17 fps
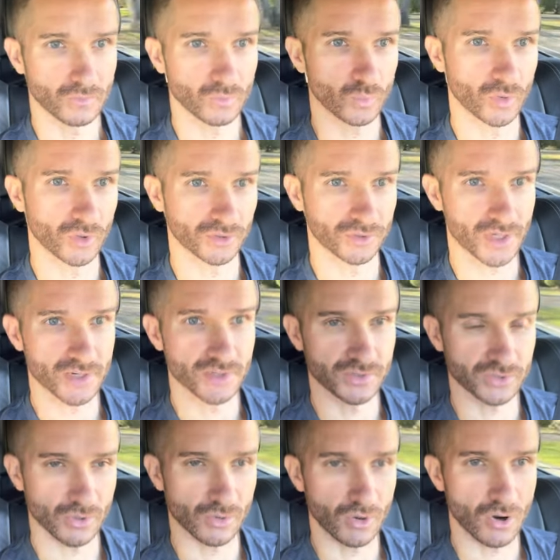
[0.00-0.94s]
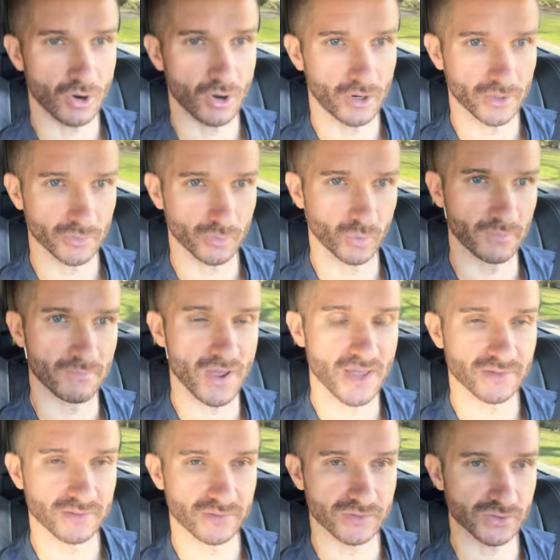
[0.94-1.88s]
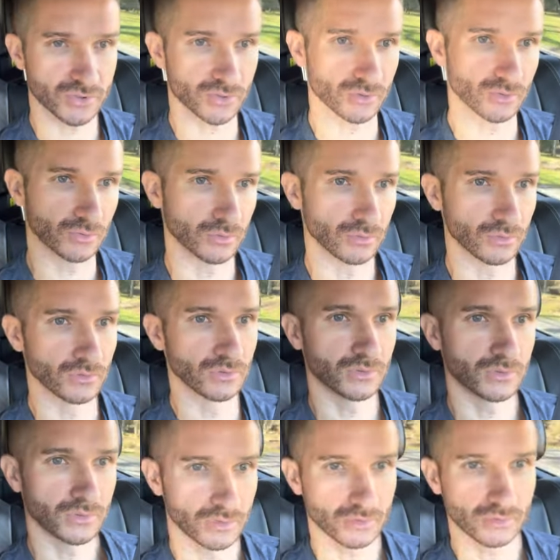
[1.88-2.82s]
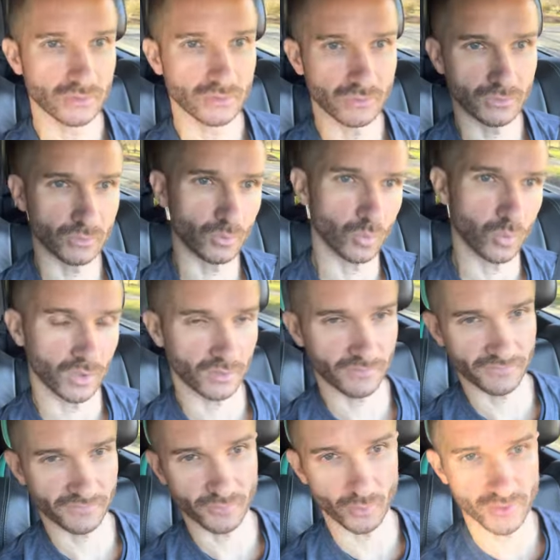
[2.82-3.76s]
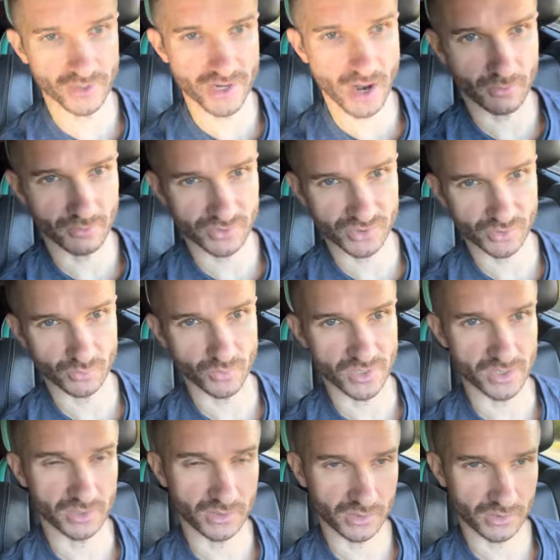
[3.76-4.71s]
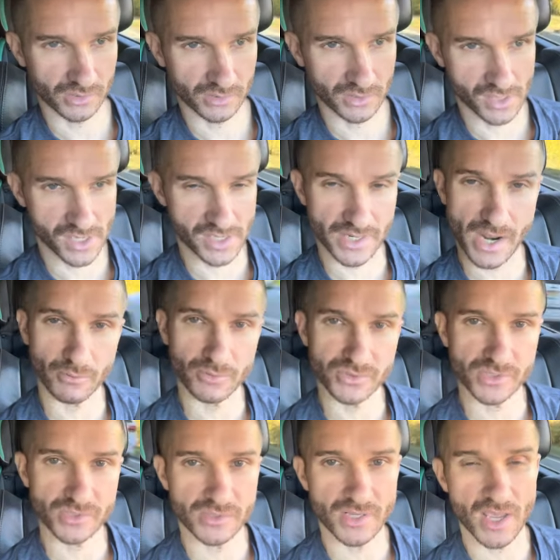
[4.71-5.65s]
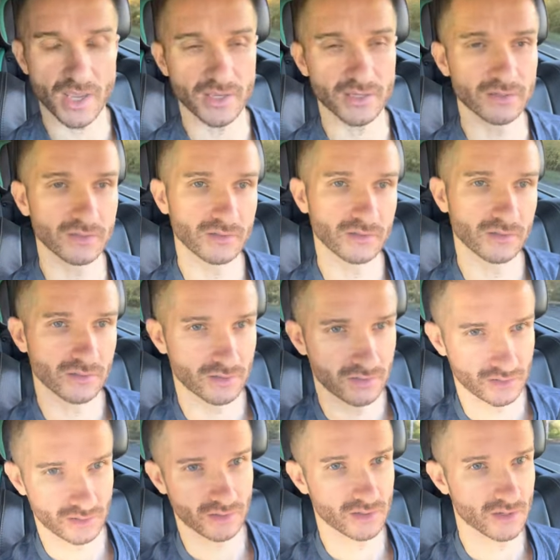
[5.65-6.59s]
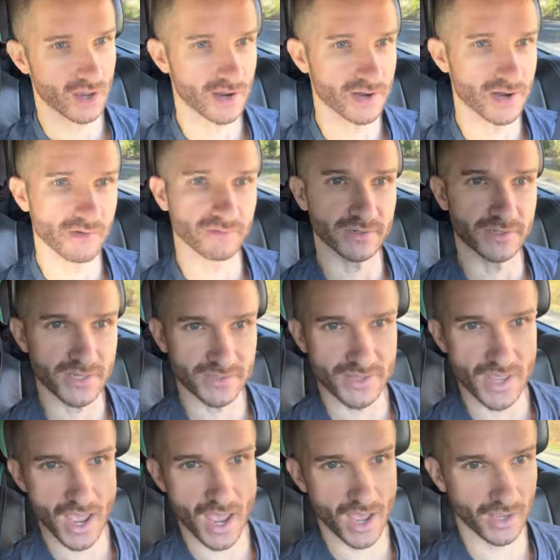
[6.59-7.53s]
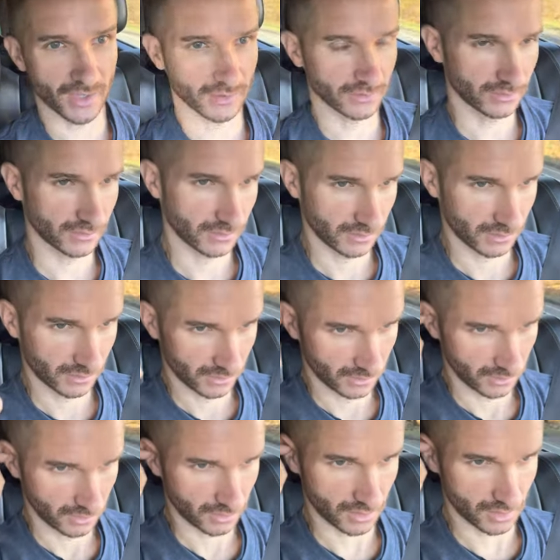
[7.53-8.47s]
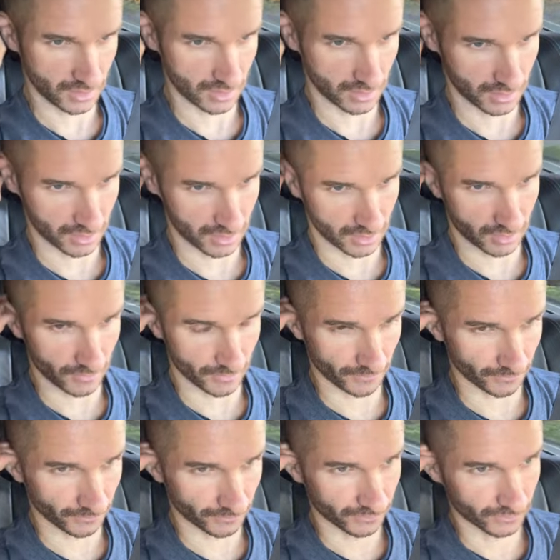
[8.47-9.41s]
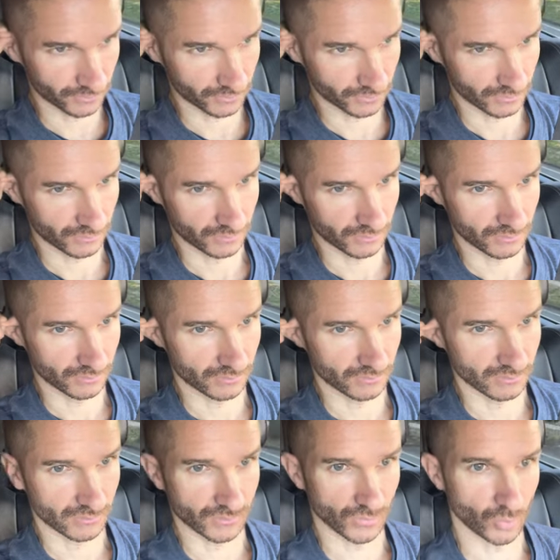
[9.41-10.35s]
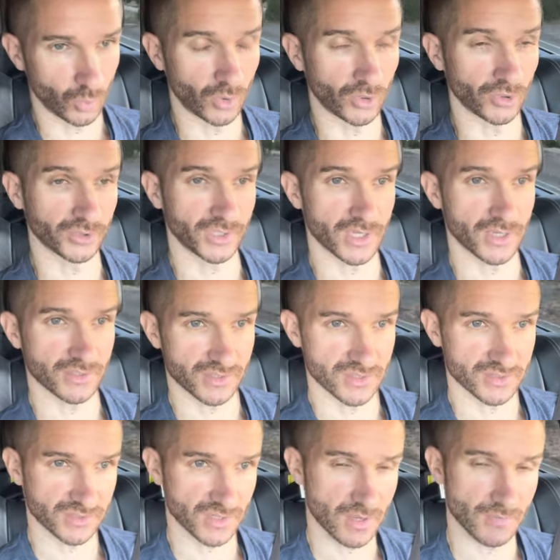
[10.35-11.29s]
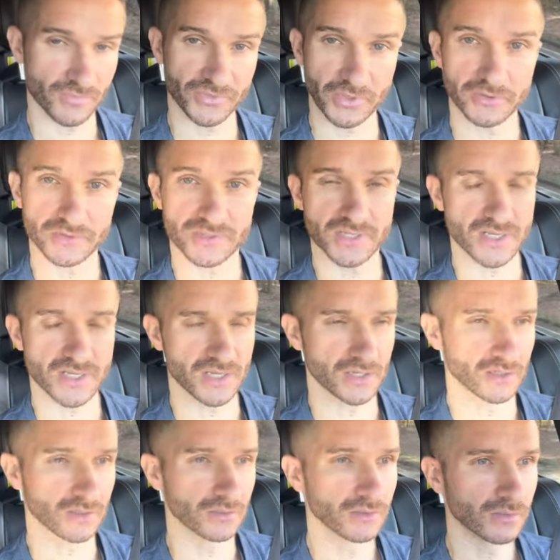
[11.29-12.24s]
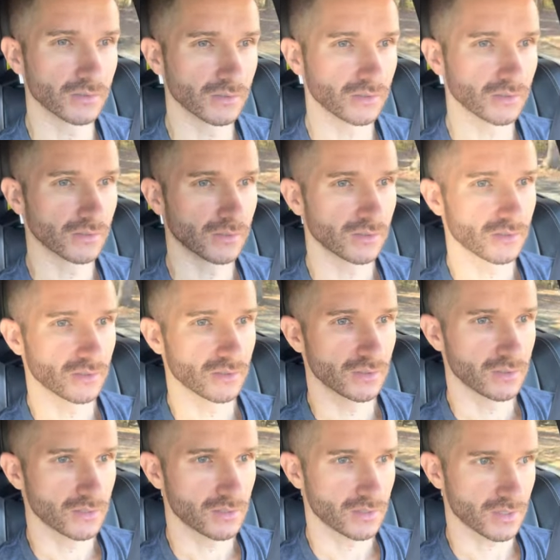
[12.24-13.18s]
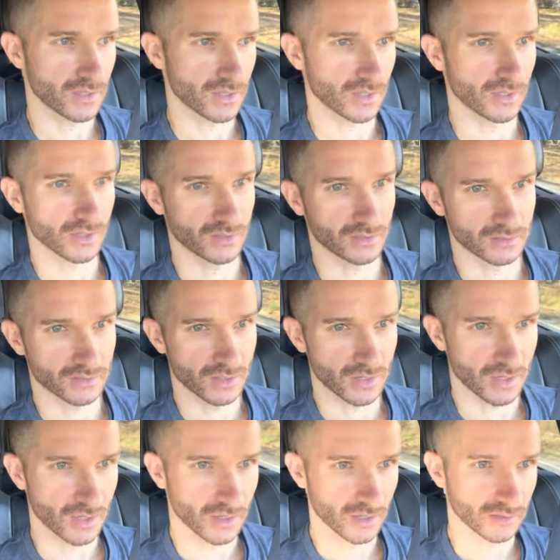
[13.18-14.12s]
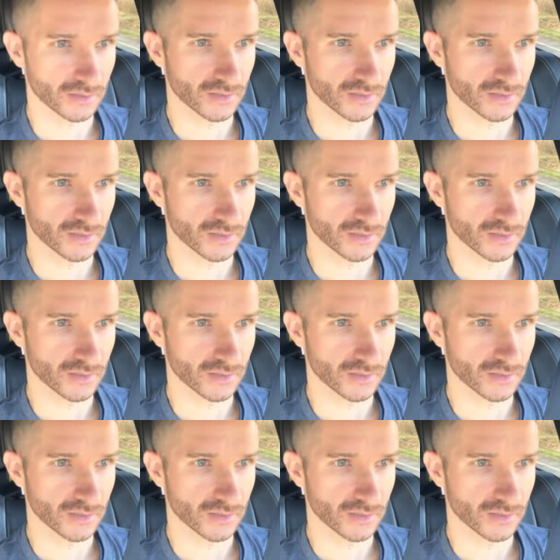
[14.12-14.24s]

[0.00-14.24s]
working so hard. We're meant to work 40 hours a week, eight hours a day. I never did that. Um, working since I'm 13, and uh,